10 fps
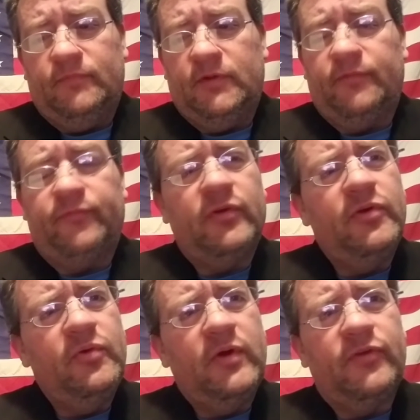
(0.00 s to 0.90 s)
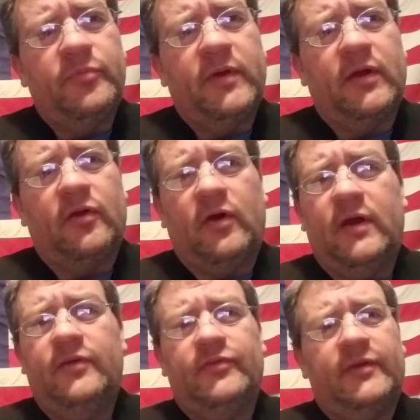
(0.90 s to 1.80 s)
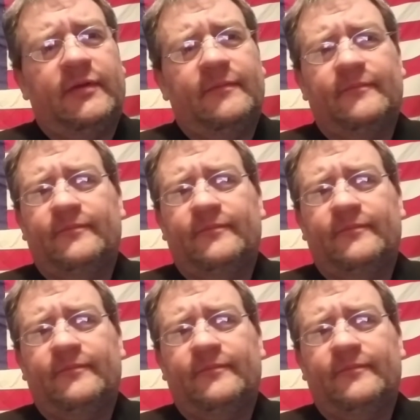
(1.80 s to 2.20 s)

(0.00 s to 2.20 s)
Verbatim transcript: The flu has been crazy.